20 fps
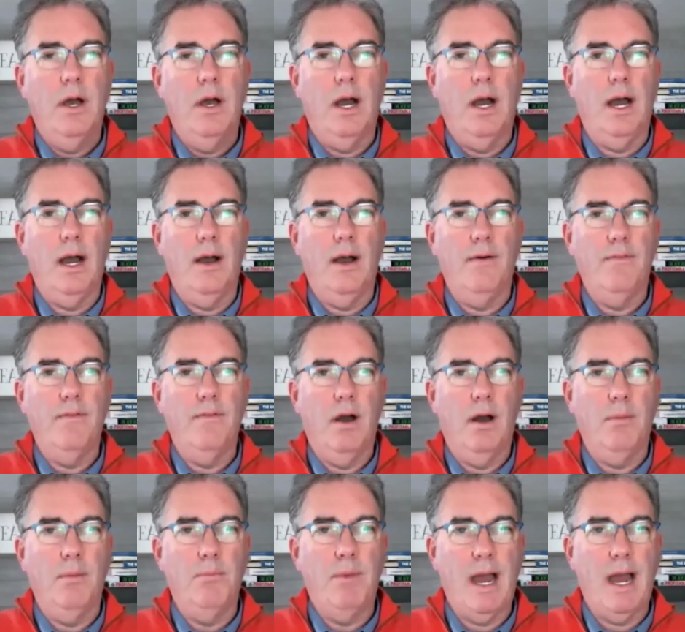
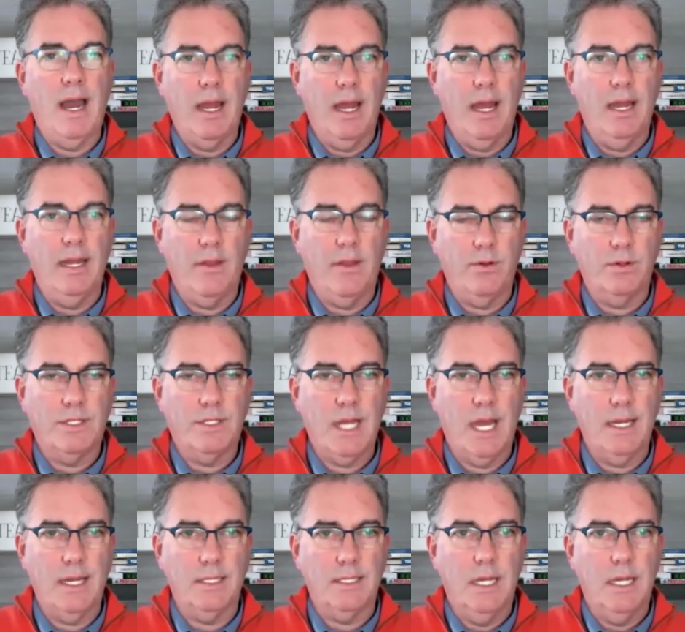by another
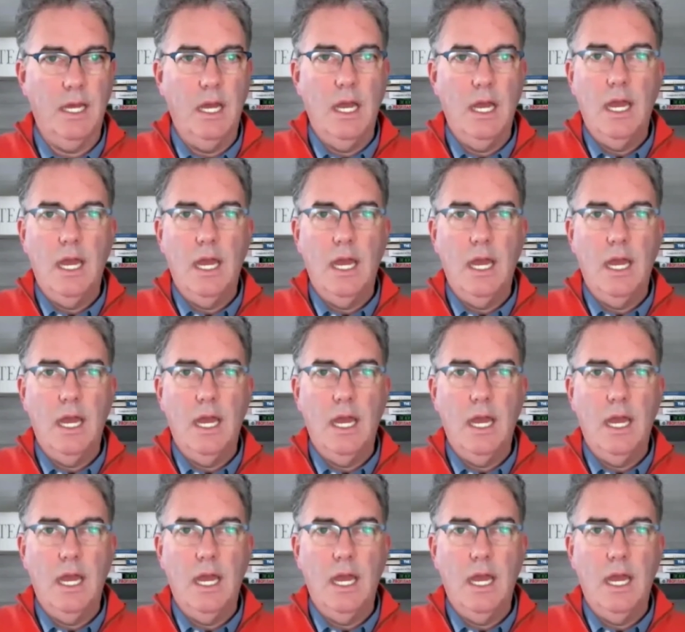tenant?